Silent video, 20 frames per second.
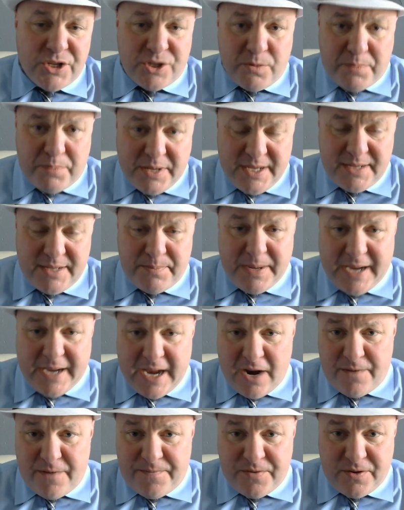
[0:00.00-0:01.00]
So please be
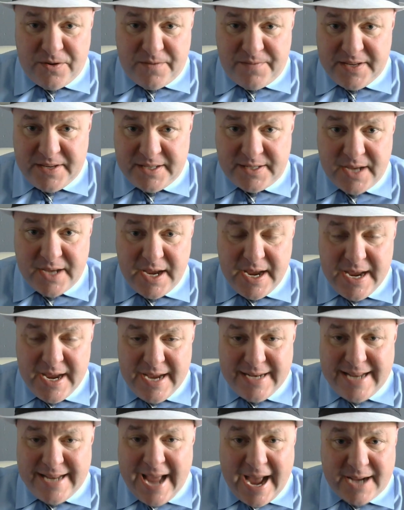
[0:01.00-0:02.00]
careful of these
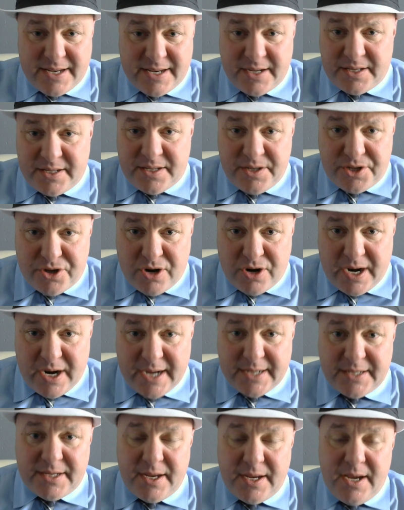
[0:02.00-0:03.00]
tactics and
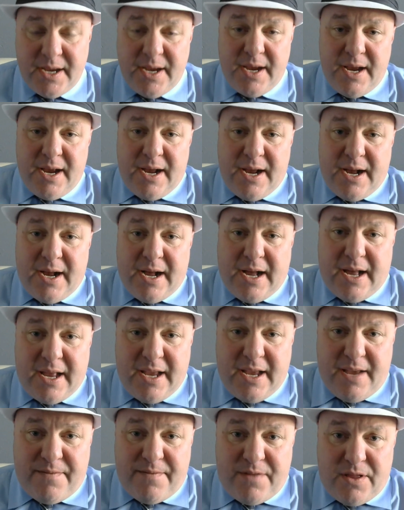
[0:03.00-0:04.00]
tricks. Uh,
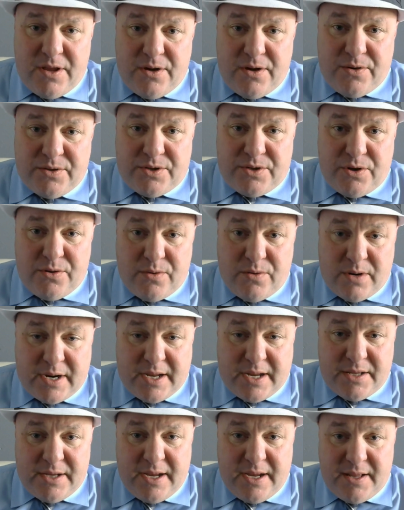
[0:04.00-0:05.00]
even those who are
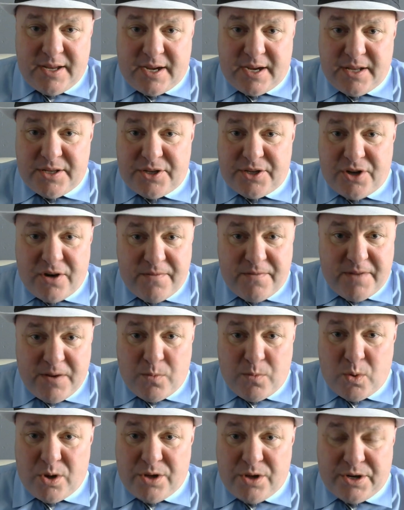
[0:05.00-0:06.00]
con- in the
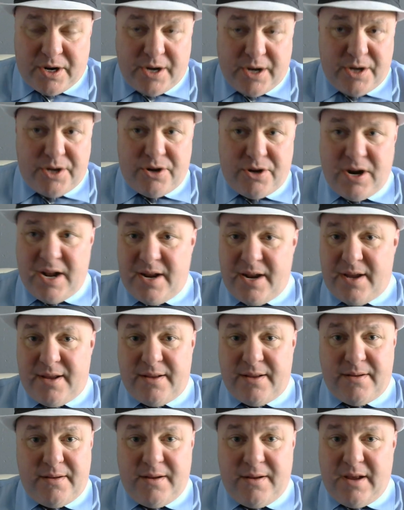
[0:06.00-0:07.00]
conservative world are going to try to
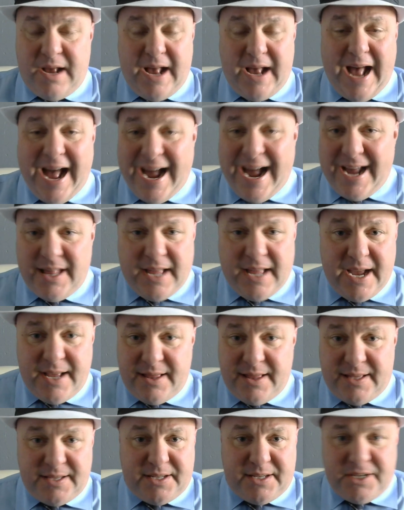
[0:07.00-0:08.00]

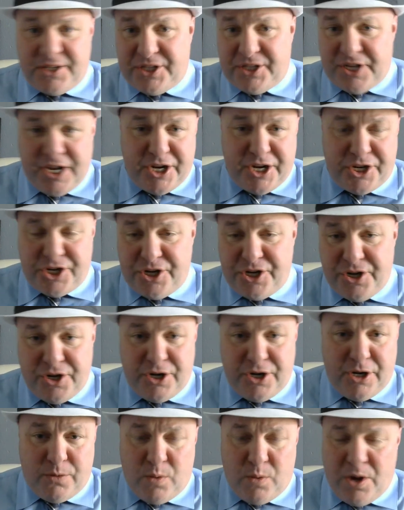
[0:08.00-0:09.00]
highlight this
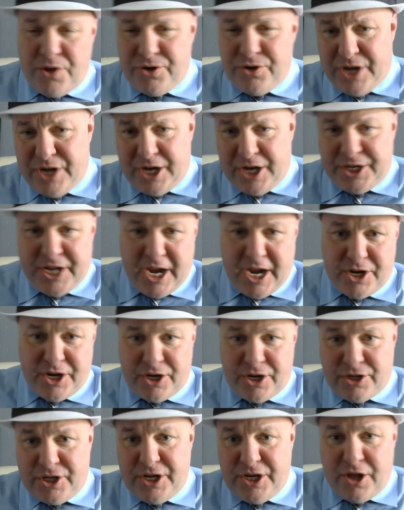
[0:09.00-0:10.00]
distinction and well there's not
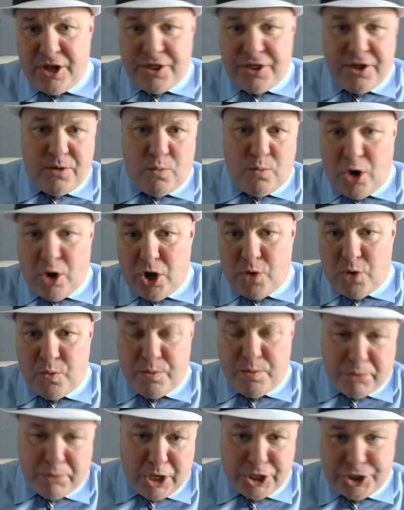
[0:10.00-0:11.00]
technically nothing wrong
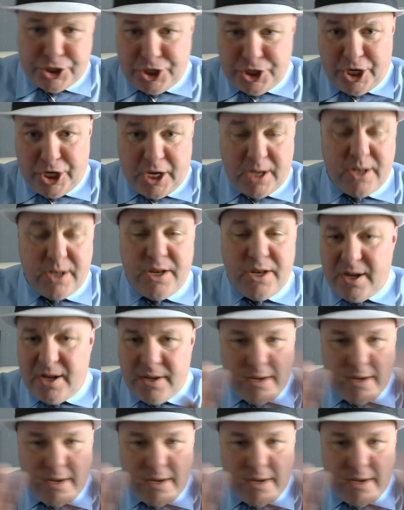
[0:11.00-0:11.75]
with blessing